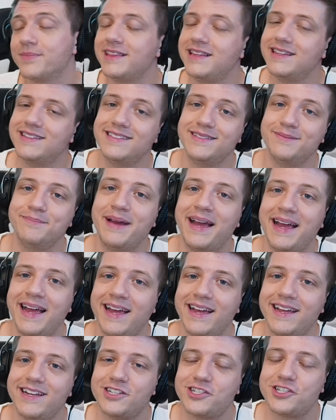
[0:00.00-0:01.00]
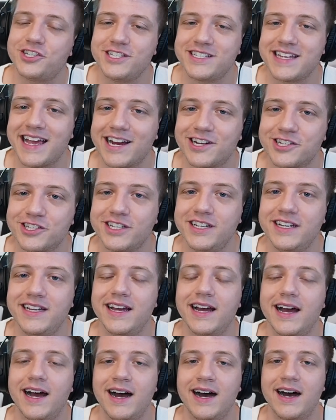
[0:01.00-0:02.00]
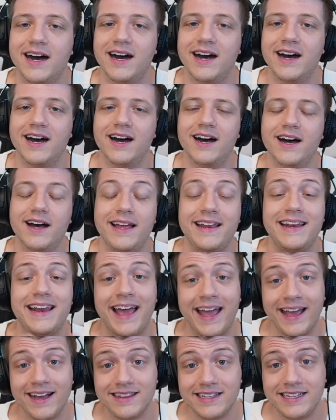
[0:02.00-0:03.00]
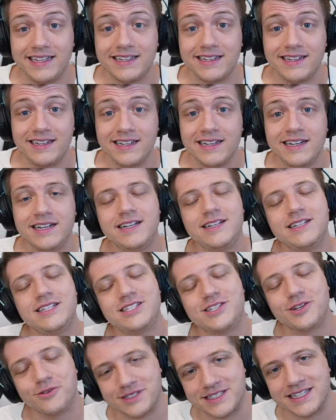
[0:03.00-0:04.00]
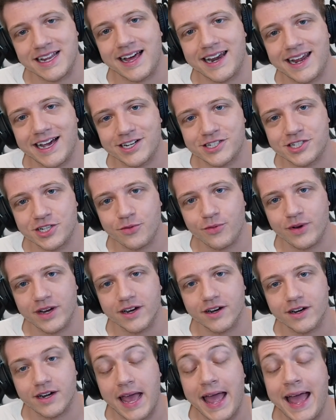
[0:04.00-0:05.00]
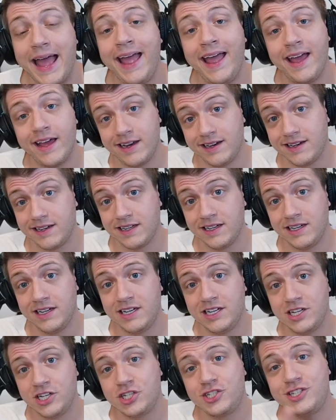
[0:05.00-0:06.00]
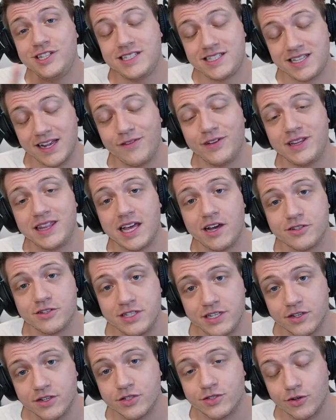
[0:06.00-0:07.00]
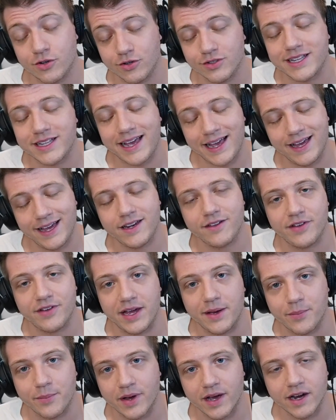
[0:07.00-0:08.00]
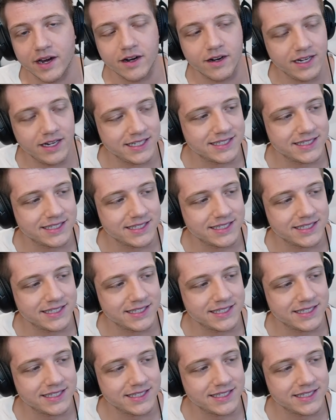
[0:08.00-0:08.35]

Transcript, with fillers: man she's actually uh an alien so it's not actually weird and she's 7,000 years old and a vampire it's